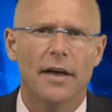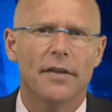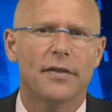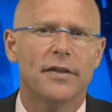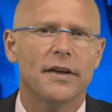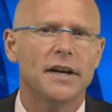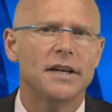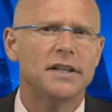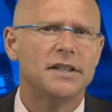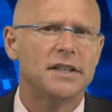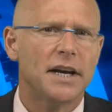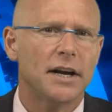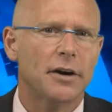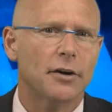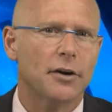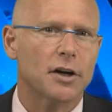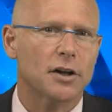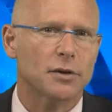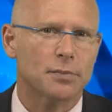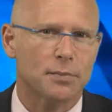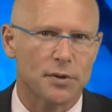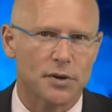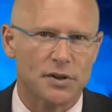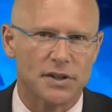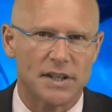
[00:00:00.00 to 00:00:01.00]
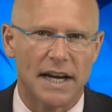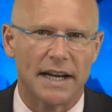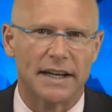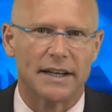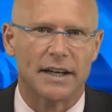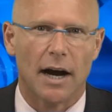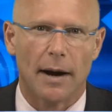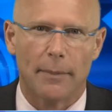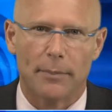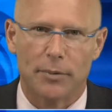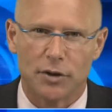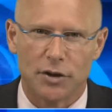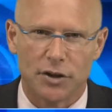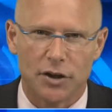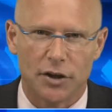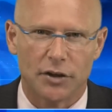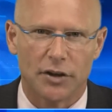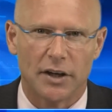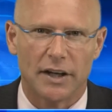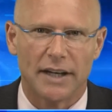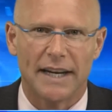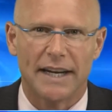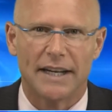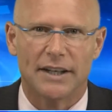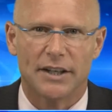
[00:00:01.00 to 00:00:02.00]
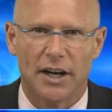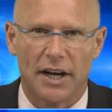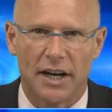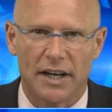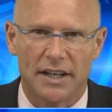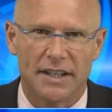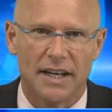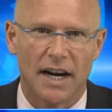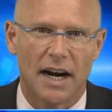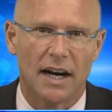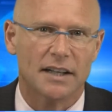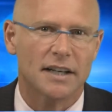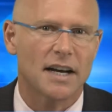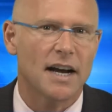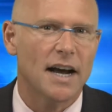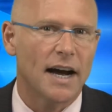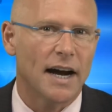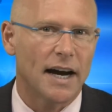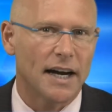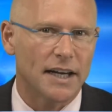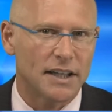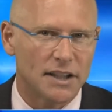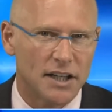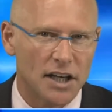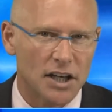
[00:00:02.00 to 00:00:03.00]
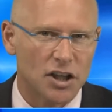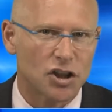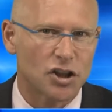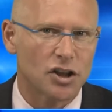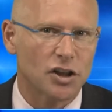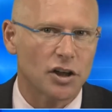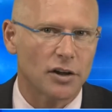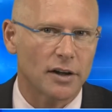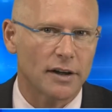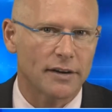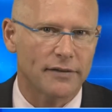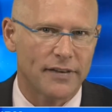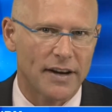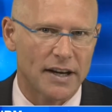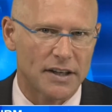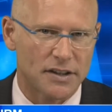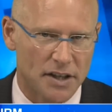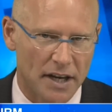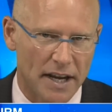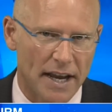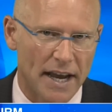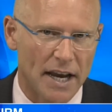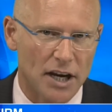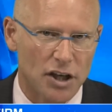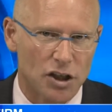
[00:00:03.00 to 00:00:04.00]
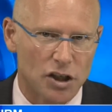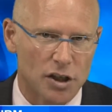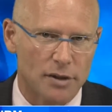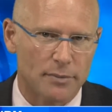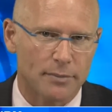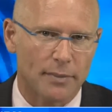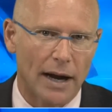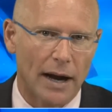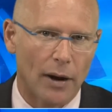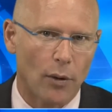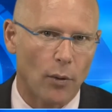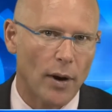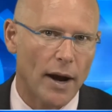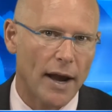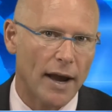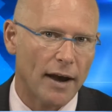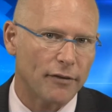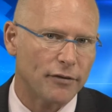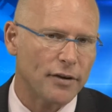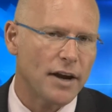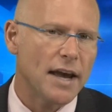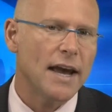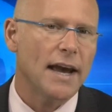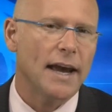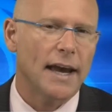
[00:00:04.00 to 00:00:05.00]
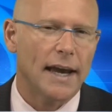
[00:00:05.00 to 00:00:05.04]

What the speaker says: These hearings present an opportunity to conduct additional investigation by way of